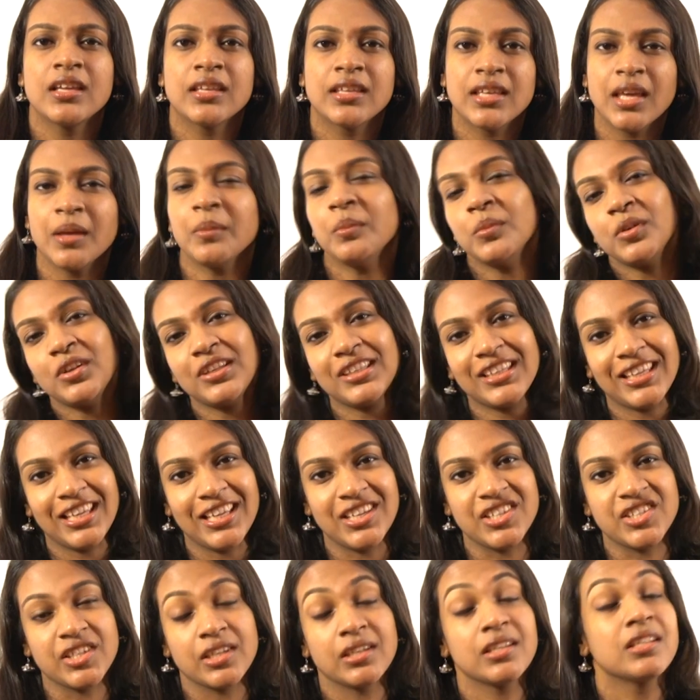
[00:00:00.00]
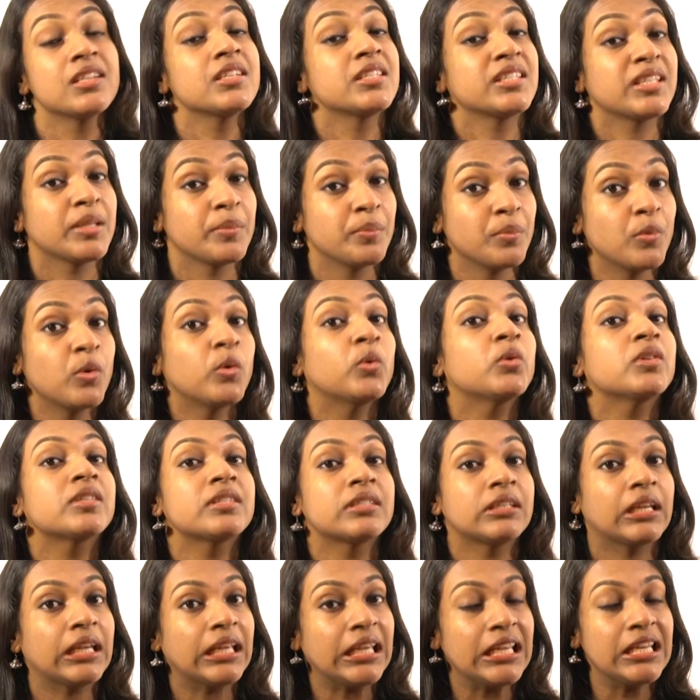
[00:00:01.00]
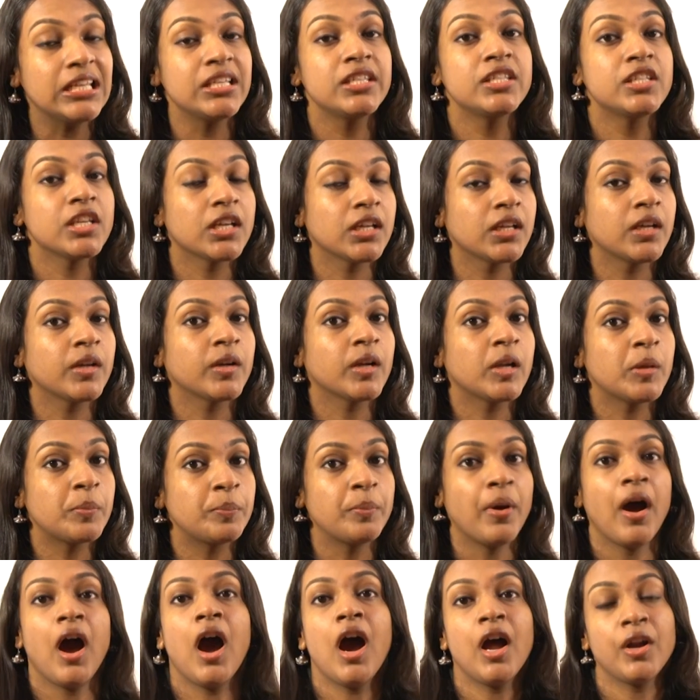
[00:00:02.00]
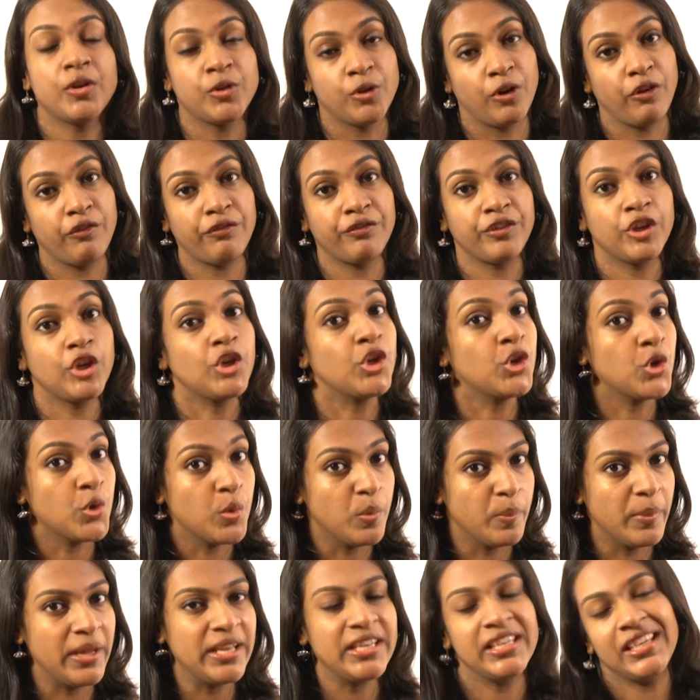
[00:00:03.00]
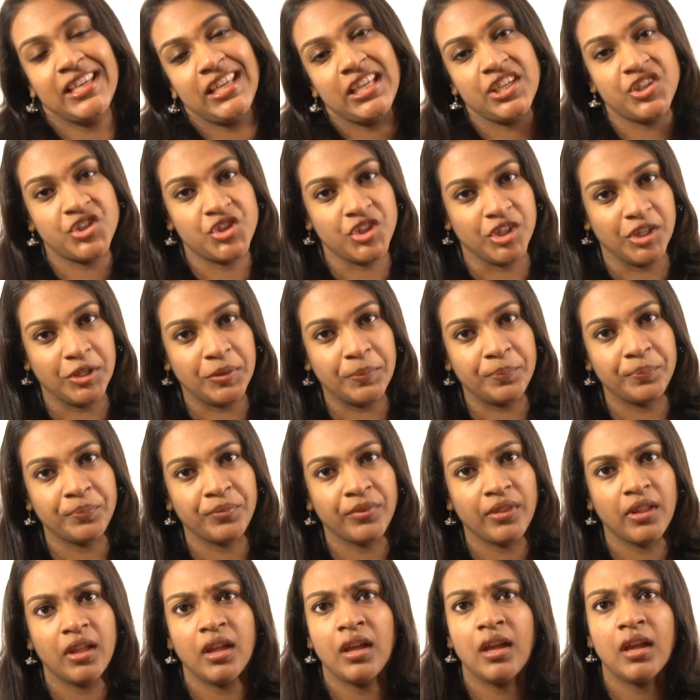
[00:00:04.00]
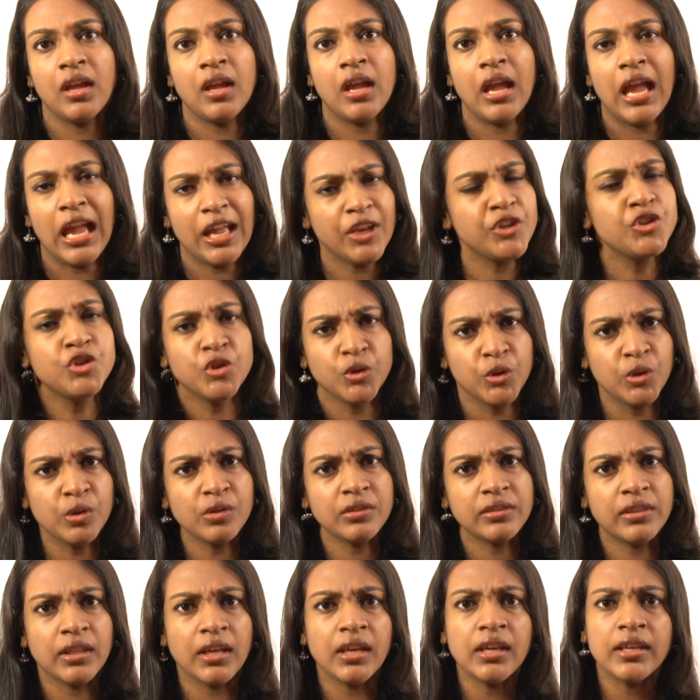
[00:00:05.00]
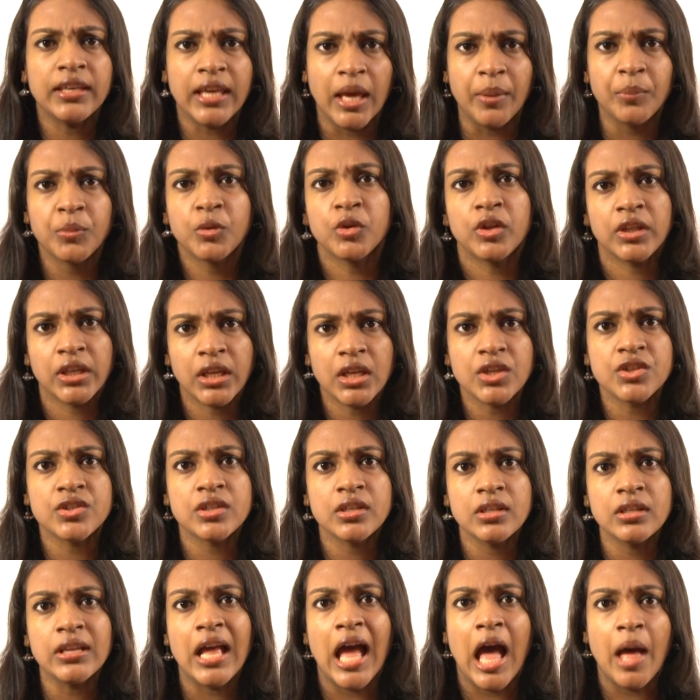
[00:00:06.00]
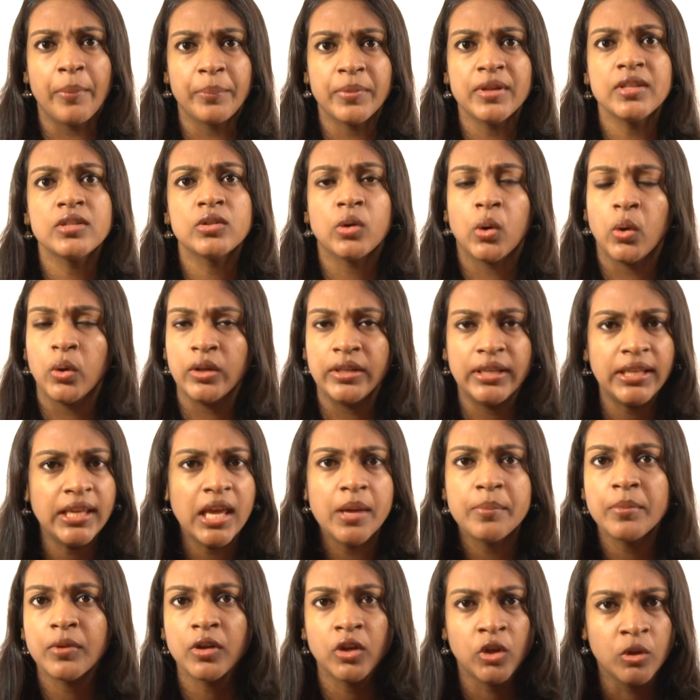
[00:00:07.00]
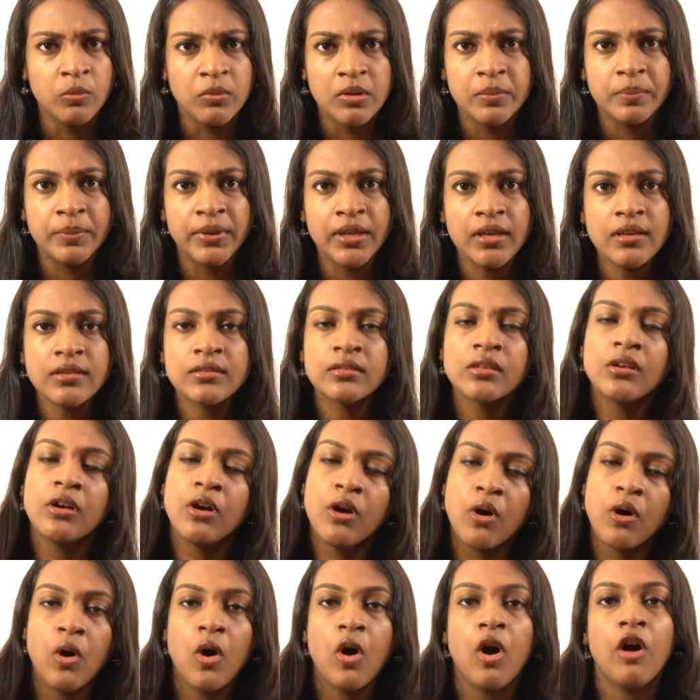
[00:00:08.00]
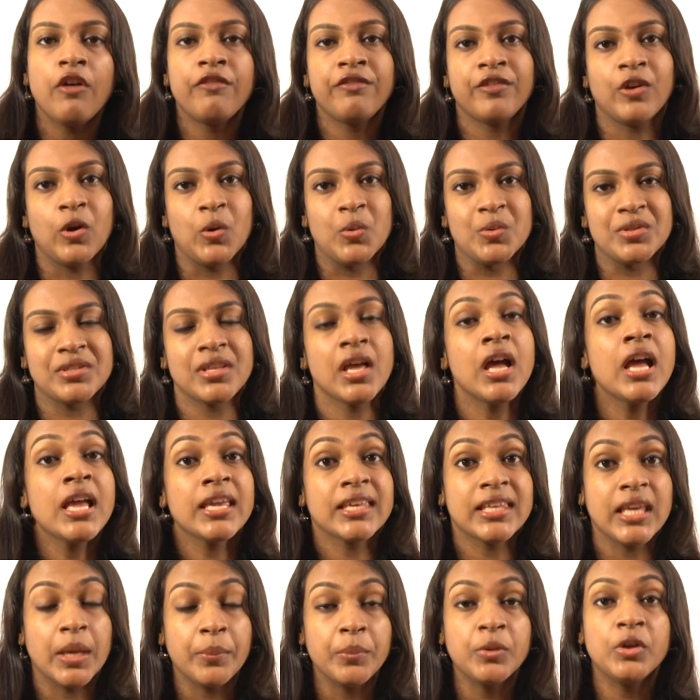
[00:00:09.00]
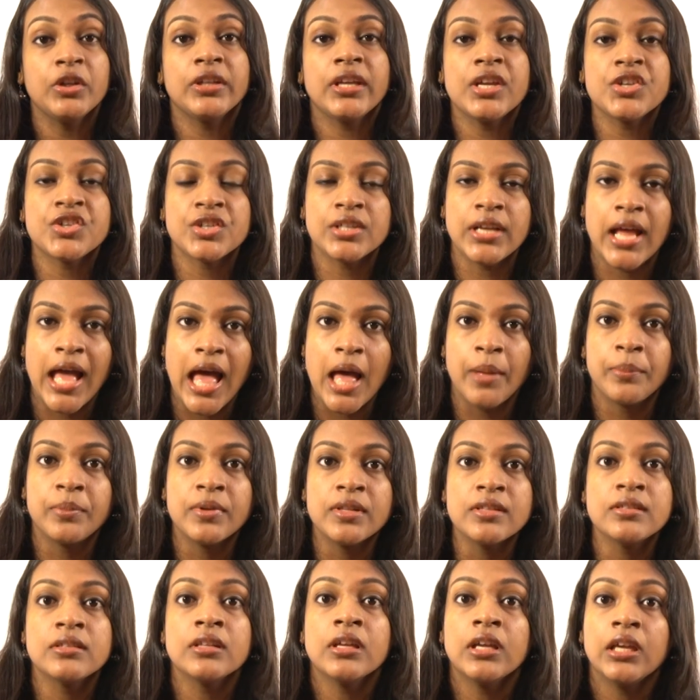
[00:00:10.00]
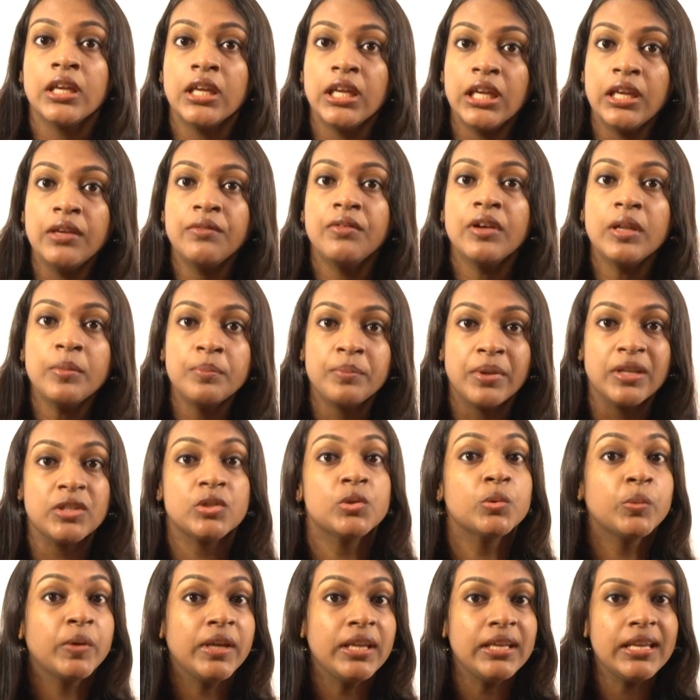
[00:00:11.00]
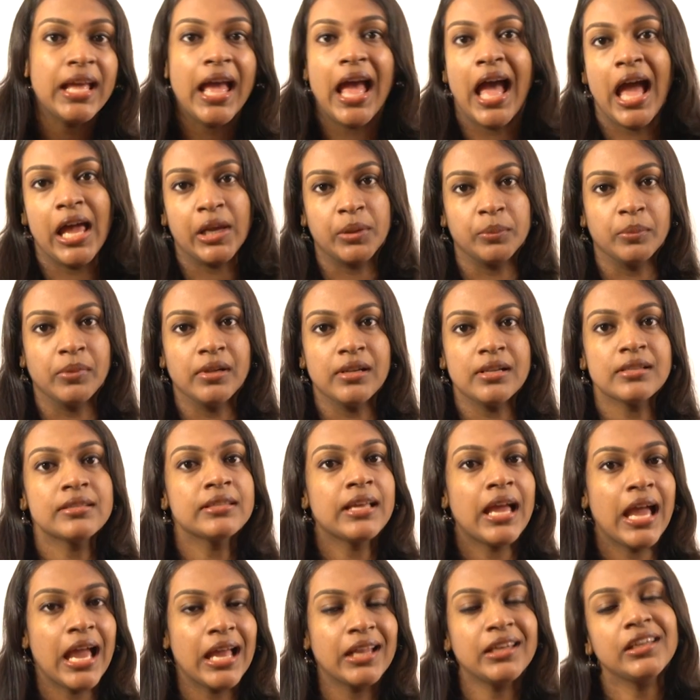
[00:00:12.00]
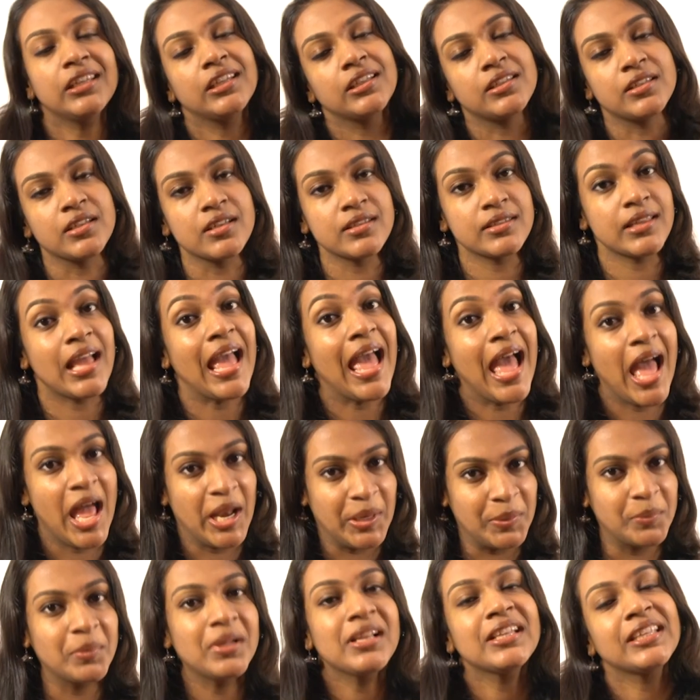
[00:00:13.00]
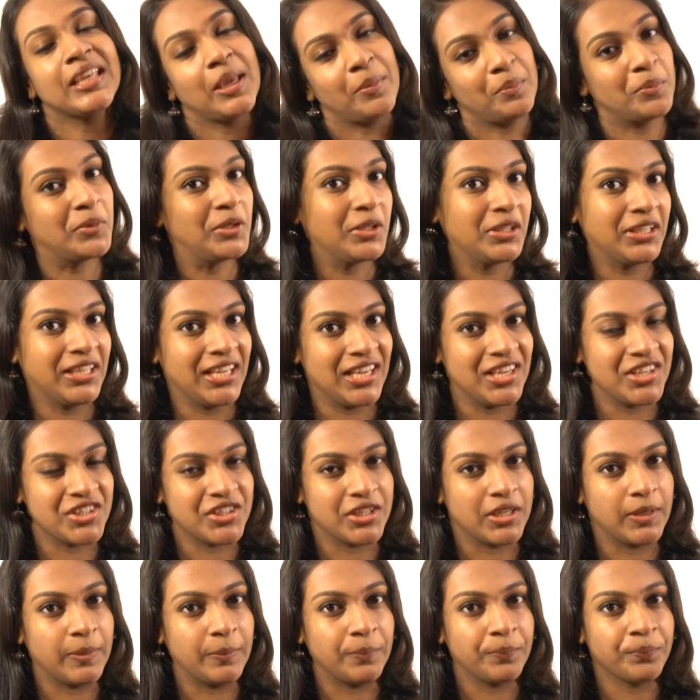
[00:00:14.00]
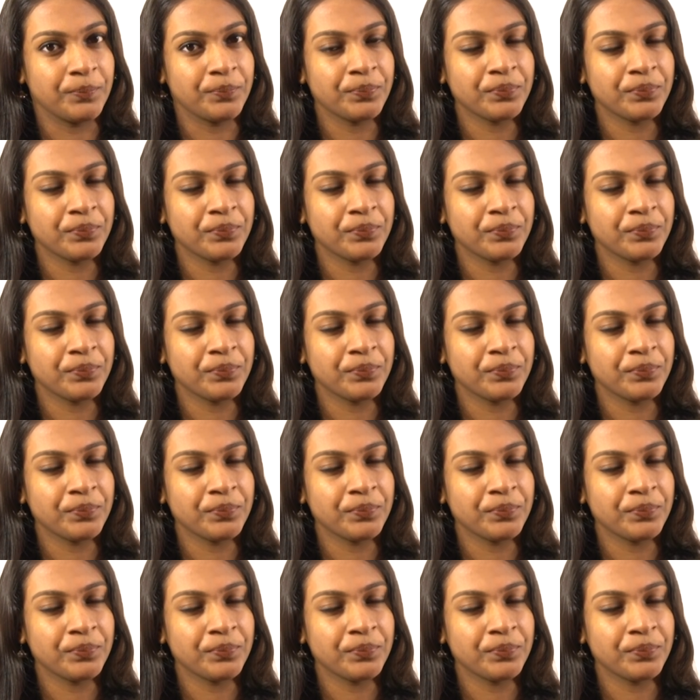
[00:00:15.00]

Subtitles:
Communication is the most integral part of human nature. And do you think communication happens only among human beings? Of course, communication happens even between animals, and it is animal communication.